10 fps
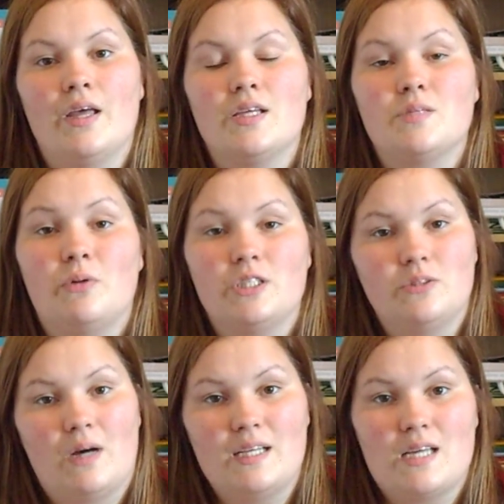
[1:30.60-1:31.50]

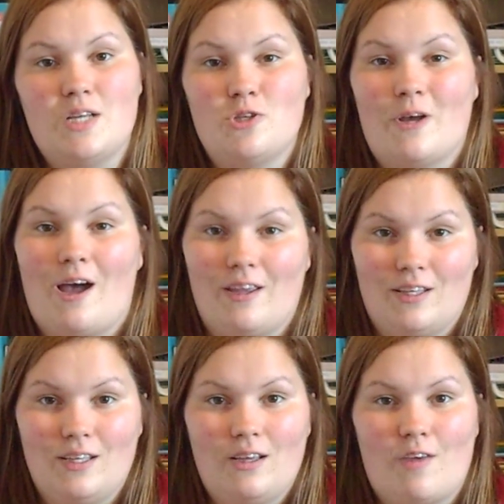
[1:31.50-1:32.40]
Sports-wise, I enjoy
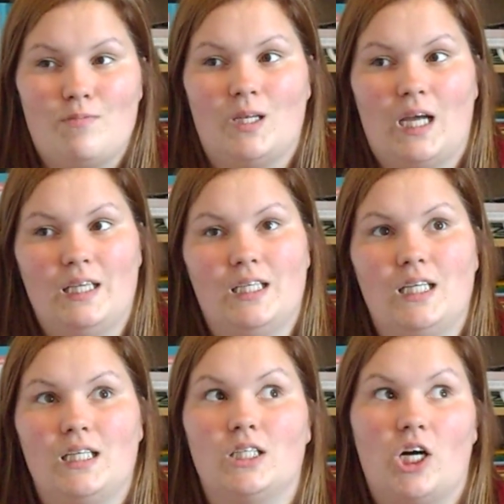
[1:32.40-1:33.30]
hiking. I've been
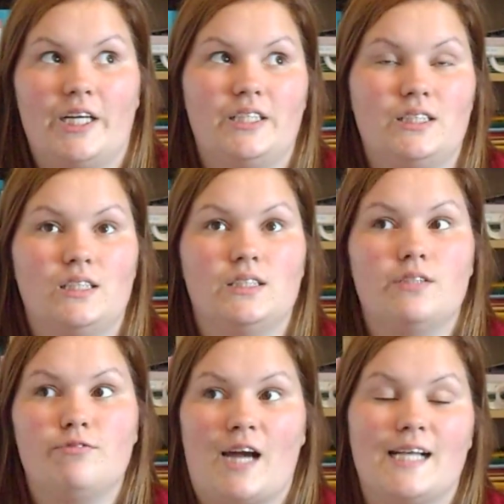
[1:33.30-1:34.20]
hiking in Ireland,
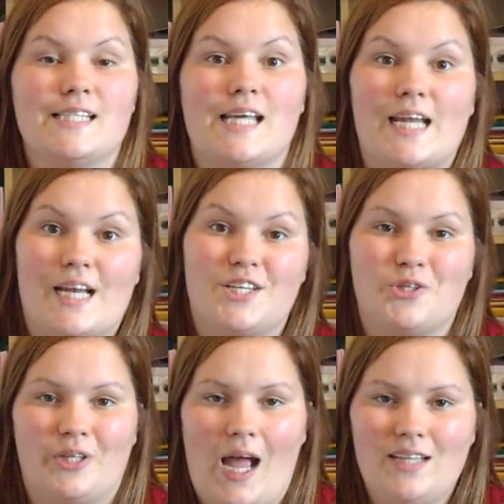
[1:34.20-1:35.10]
France, and in
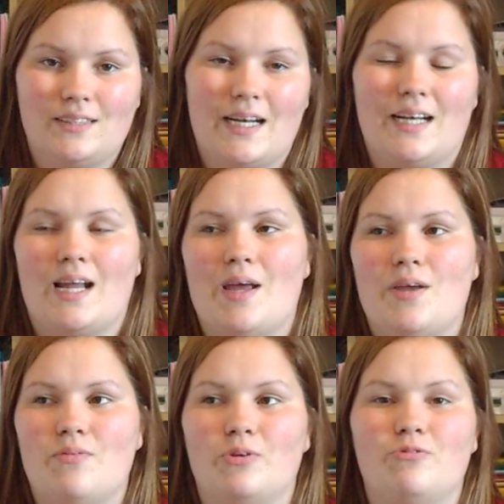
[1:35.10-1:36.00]
Andorra, and
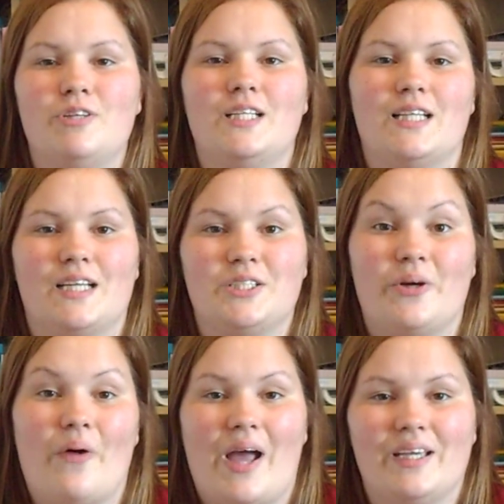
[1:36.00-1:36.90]
I would really like to
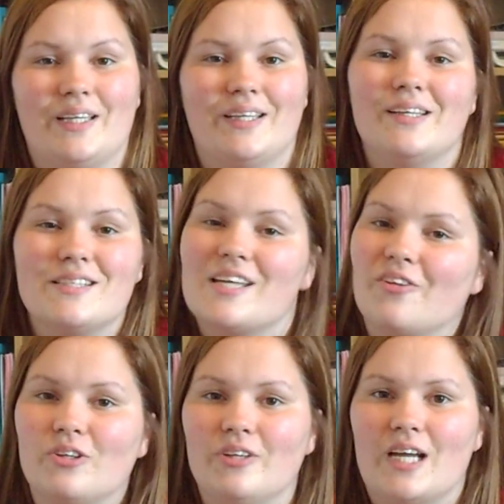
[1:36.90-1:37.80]
go hiking in
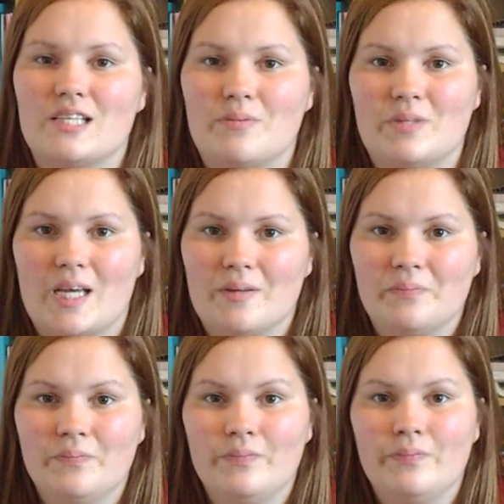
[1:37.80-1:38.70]
South Korea someday.
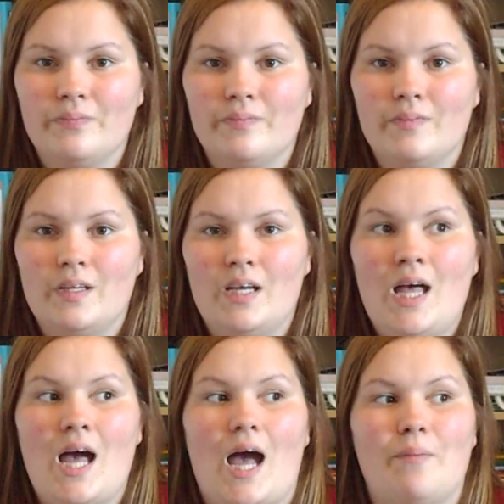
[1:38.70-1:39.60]

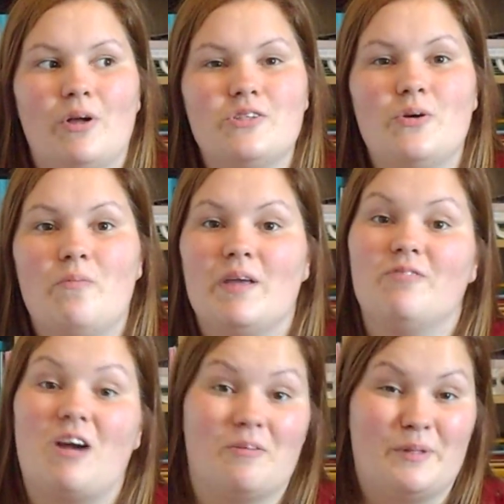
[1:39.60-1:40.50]
I'm also a
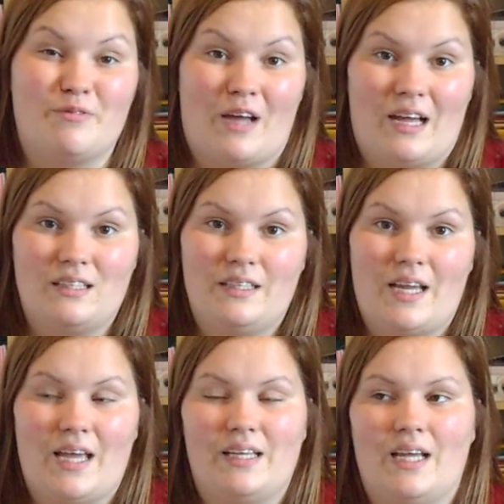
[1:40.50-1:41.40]
big rugby fan,
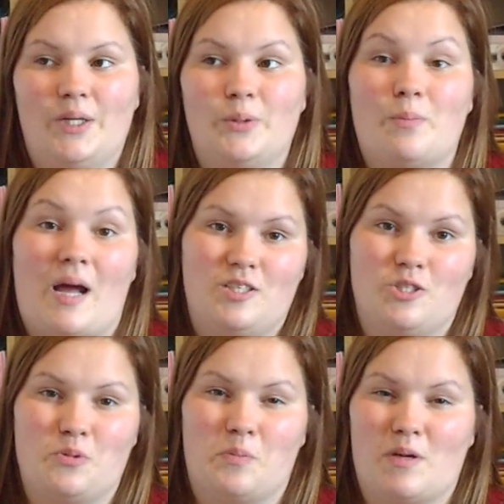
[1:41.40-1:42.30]
and I go to
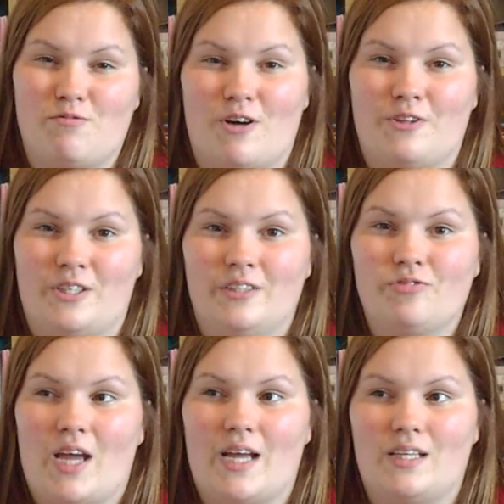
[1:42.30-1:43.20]
matches with my father,
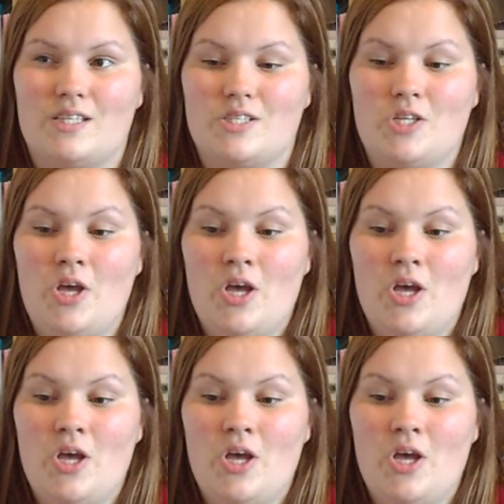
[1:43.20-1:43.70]
and